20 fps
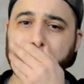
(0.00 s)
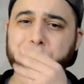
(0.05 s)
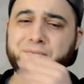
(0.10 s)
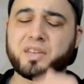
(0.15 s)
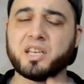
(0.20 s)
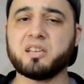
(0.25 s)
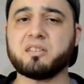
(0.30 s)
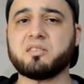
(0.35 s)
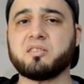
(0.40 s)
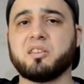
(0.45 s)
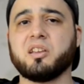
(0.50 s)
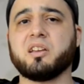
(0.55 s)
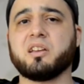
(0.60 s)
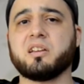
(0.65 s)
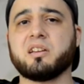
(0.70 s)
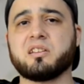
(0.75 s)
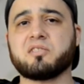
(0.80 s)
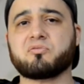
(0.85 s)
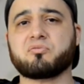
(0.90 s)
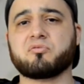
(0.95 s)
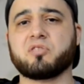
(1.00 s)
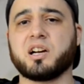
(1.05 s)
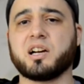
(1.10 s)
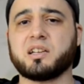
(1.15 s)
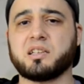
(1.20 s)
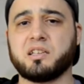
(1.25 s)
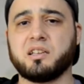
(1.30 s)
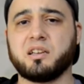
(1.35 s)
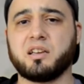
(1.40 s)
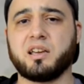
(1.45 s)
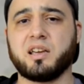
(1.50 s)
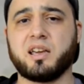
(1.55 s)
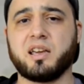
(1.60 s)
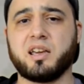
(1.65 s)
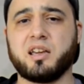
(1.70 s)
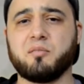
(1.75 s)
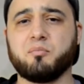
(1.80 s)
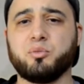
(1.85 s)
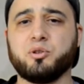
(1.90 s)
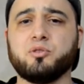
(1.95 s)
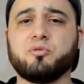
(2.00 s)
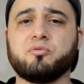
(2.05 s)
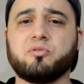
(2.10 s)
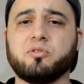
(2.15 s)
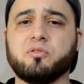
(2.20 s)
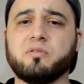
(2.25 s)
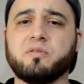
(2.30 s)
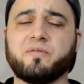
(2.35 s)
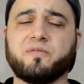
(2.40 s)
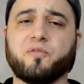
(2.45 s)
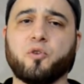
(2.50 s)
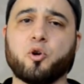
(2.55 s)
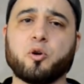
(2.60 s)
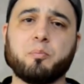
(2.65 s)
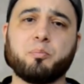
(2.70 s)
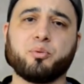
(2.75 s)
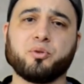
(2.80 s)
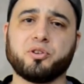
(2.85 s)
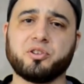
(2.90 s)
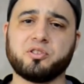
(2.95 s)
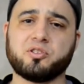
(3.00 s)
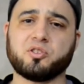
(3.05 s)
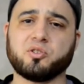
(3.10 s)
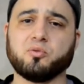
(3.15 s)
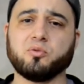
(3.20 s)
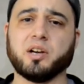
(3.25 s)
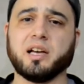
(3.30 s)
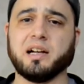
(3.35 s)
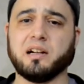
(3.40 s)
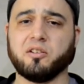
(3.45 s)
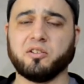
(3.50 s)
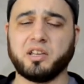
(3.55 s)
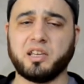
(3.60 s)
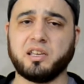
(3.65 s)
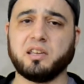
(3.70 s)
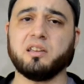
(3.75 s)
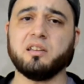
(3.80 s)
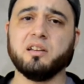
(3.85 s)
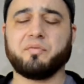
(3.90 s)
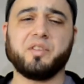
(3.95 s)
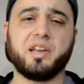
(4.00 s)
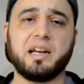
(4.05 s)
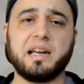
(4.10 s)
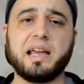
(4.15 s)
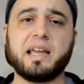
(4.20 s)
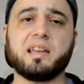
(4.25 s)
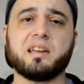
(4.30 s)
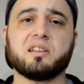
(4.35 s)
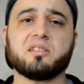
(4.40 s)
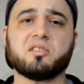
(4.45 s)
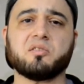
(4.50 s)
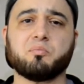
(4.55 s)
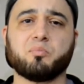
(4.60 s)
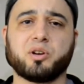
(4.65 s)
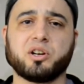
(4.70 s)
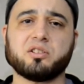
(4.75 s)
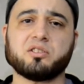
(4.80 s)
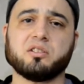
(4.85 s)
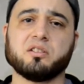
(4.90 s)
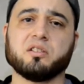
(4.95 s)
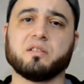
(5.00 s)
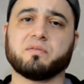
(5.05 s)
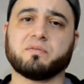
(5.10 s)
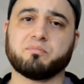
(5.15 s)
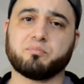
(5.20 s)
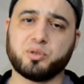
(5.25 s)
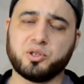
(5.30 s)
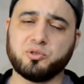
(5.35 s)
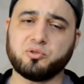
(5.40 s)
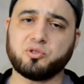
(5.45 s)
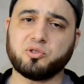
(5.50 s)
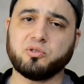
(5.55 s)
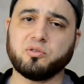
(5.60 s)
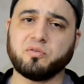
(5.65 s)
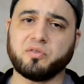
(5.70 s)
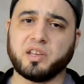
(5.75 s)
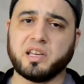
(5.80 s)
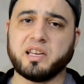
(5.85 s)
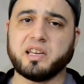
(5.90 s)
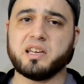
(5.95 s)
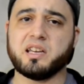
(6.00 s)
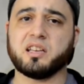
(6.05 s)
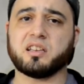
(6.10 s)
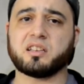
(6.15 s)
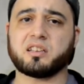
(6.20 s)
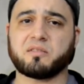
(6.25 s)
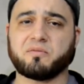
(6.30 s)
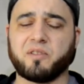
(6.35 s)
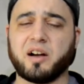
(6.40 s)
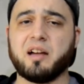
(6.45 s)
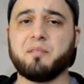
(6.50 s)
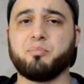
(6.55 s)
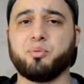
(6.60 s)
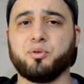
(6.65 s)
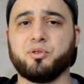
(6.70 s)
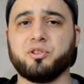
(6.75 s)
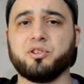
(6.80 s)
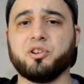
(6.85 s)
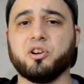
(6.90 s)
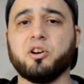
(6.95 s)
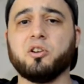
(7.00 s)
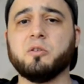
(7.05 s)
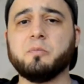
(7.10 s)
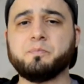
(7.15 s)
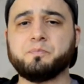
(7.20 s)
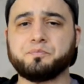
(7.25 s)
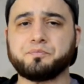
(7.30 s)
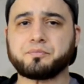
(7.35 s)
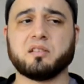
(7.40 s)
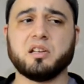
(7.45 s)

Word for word: This thing is rocking a Bluetooth 4.2 LE. The latest version of Bluetooth is 5.0.